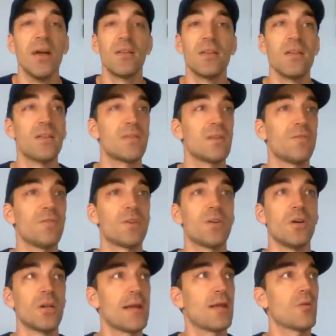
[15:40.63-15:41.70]
these
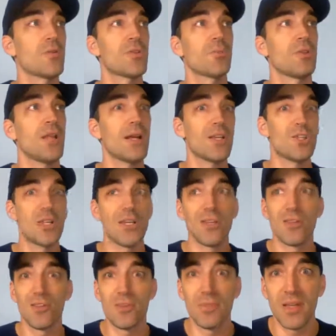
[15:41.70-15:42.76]
difficult, I know supply
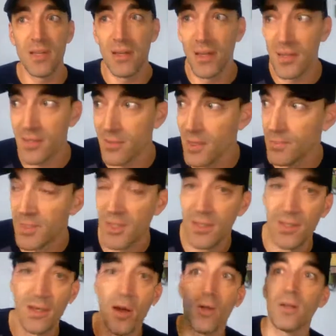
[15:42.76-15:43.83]
chains are being interrupted
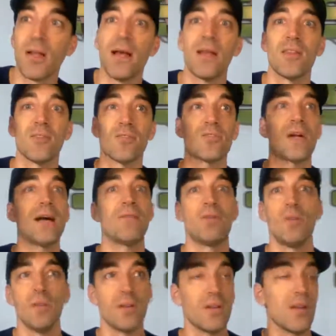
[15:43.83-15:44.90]
and all kinds of
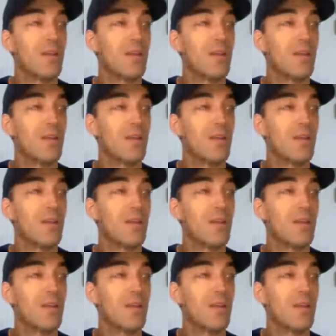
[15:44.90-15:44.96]
travel and